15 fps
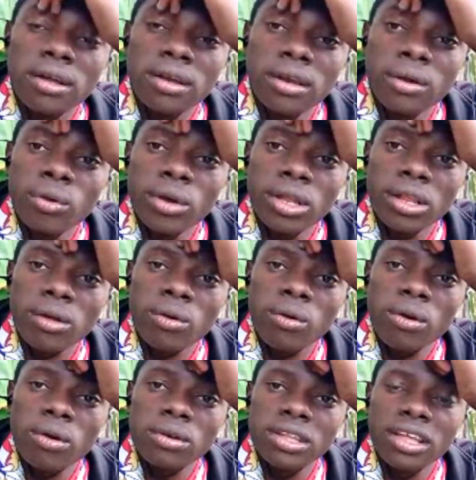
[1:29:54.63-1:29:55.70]
They will
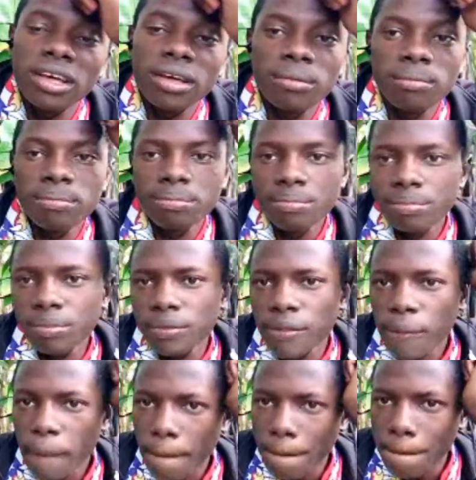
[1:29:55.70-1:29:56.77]
call
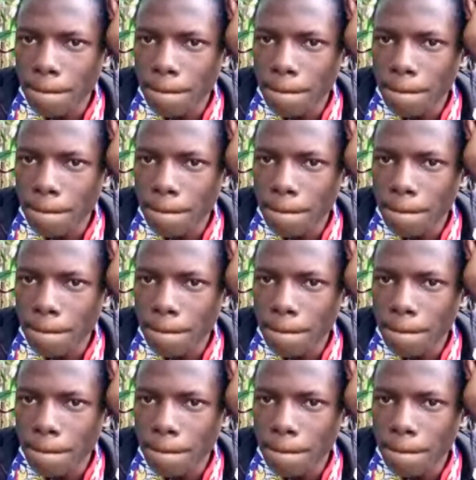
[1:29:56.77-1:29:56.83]
them